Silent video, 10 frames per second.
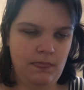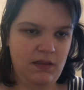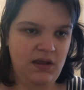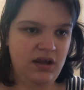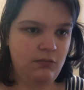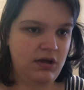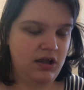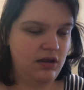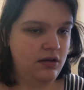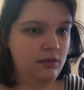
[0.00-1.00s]

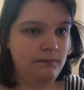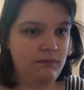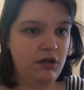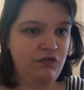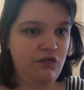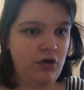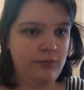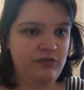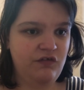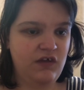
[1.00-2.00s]
Anyway, that's all I
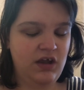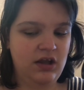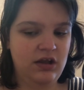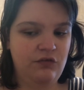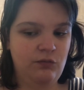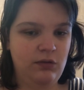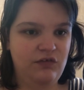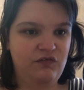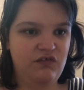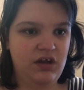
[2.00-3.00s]
have to say in this
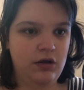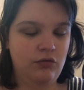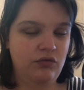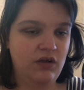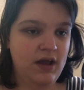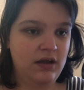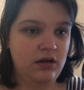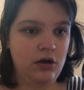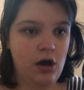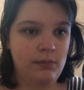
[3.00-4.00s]
week's video.
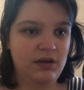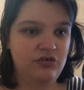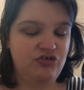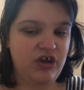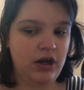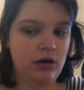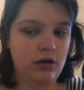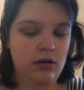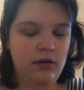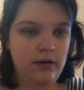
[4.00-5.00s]
Like, comment,
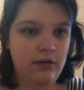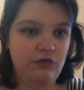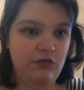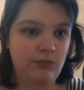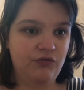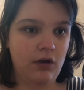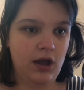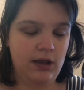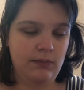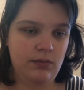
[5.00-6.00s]
share,
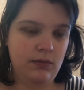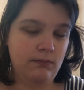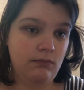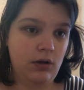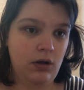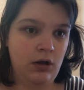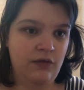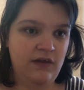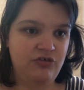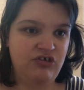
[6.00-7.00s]
subscribe, all
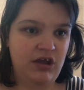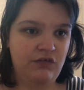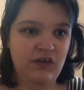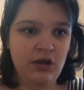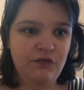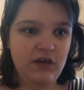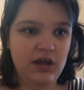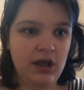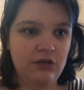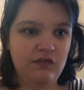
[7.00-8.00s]
that jazz, and I'll see you
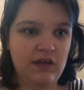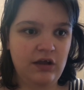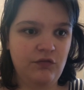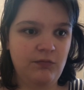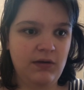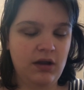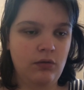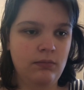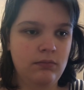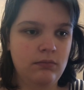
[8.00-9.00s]
guys in the next video.
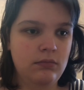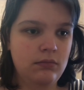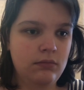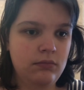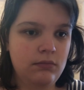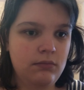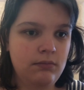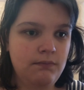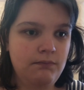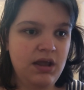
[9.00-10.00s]

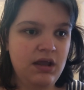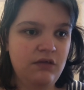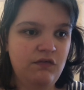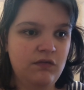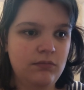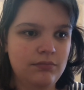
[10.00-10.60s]
Peace.